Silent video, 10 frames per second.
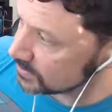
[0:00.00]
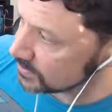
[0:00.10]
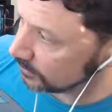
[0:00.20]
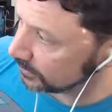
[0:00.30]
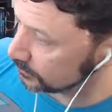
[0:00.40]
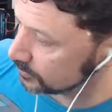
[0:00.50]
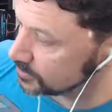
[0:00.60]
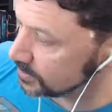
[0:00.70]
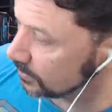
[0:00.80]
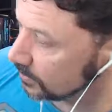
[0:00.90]
that are
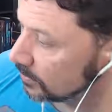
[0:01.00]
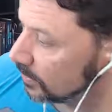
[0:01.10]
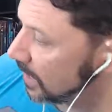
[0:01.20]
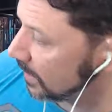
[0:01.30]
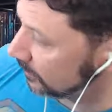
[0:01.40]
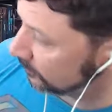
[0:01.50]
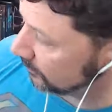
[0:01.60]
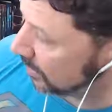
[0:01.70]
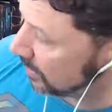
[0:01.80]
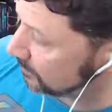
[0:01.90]
introduced here and
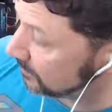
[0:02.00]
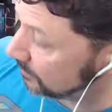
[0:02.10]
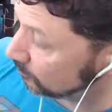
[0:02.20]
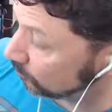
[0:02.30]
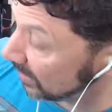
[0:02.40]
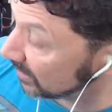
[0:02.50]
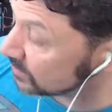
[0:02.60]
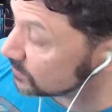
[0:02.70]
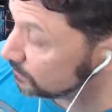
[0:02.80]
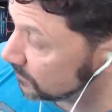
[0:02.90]
um,
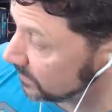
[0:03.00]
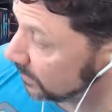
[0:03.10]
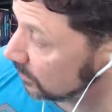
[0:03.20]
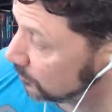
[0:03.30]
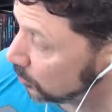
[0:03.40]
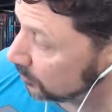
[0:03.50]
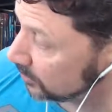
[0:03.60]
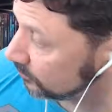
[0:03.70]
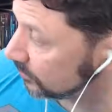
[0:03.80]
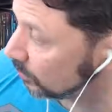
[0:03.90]
relics that are
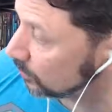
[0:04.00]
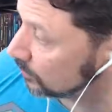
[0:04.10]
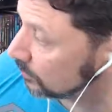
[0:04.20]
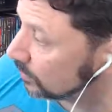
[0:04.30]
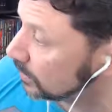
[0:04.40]
appropriate to the Jotun.